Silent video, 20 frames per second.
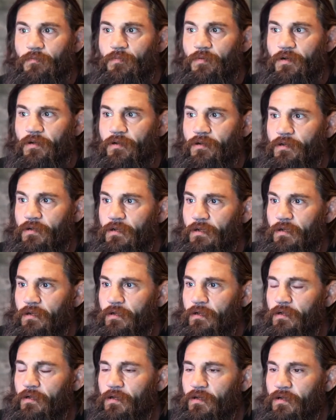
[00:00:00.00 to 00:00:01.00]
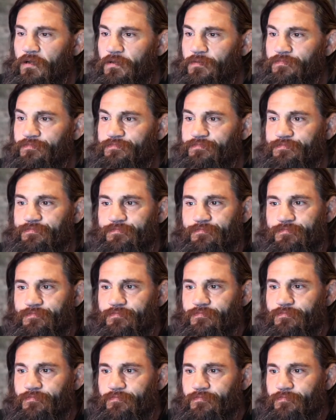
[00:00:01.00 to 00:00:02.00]
But I
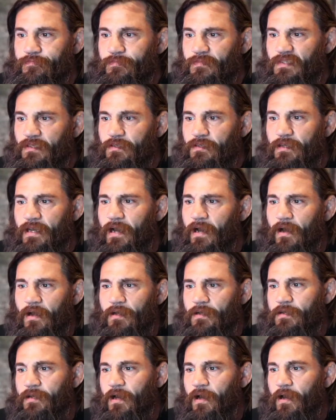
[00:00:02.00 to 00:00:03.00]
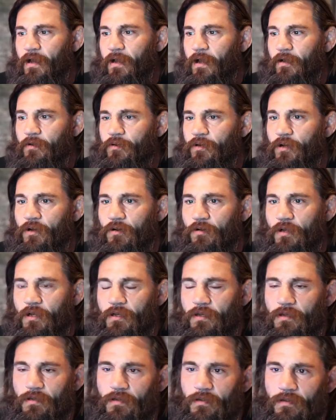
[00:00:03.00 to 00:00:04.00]
don't know.
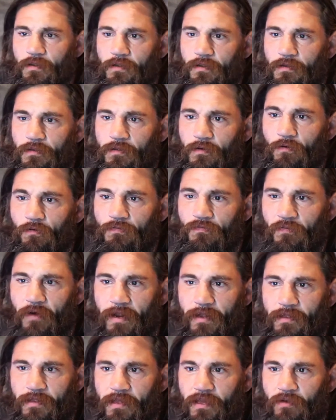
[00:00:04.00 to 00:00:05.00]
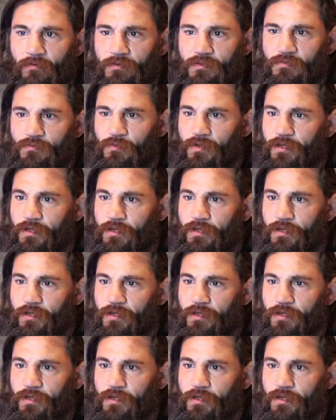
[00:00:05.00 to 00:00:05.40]
Like the whole frat thing was